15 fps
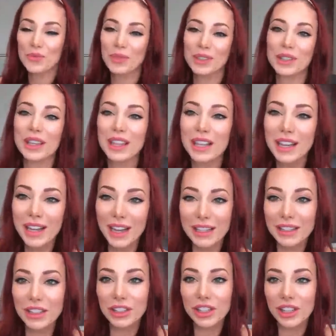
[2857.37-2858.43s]
so I think I
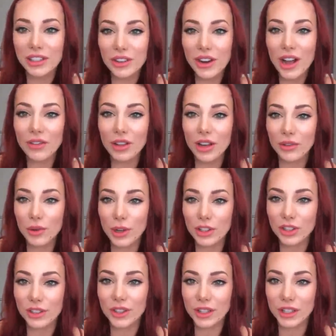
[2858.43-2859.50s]
answered, you guys don't have a lot of
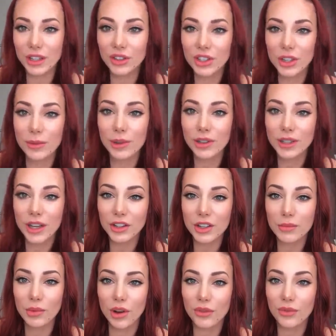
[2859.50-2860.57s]
questions on YouTube, there's actually
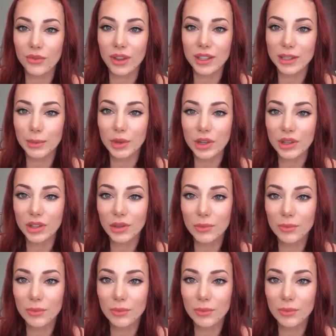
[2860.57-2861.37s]
more on Facebook.